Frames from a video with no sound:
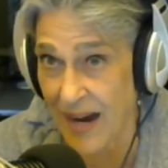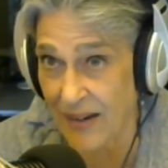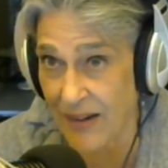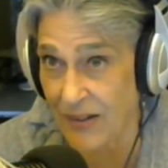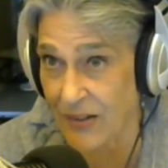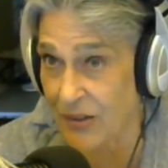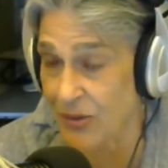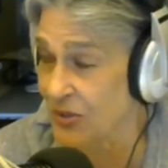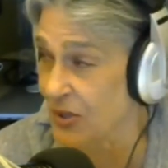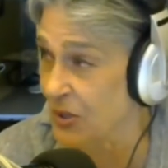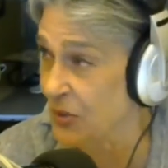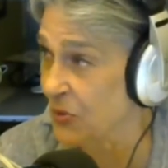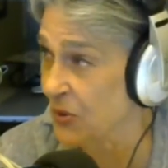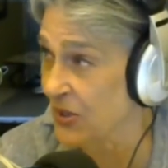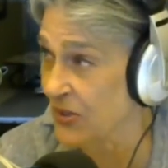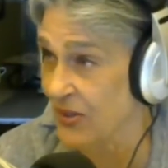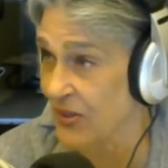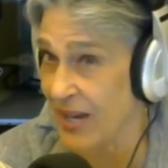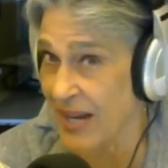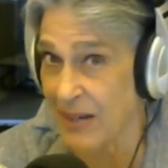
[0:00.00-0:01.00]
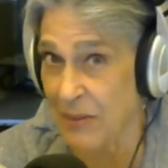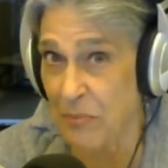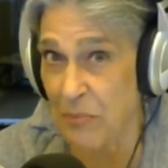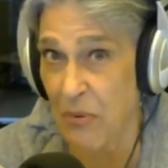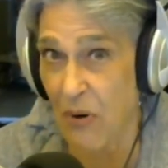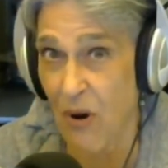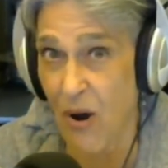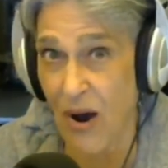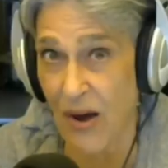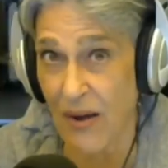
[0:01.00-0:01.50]
using words like
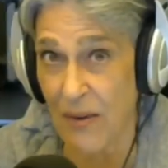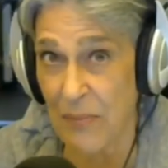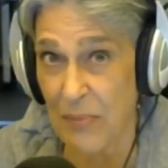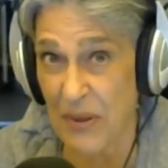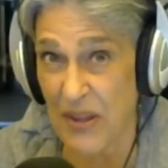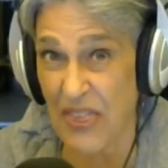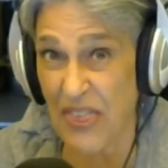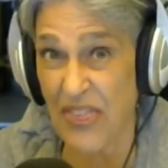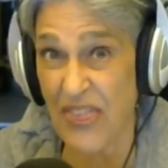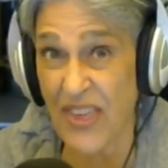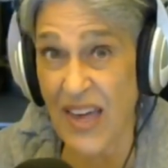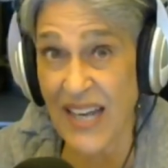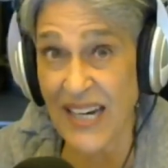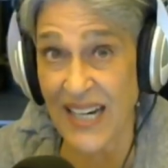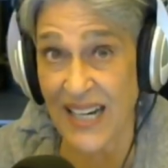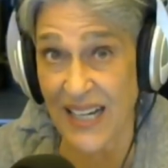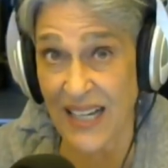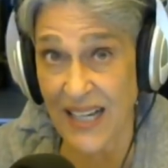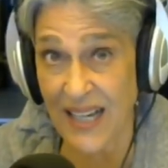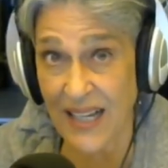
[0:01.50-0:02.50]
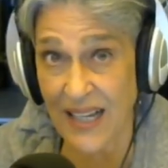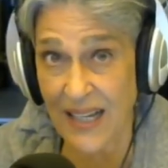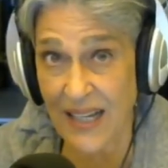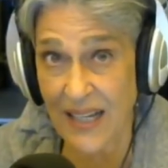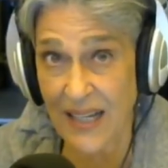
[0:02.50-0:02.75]
pathetic.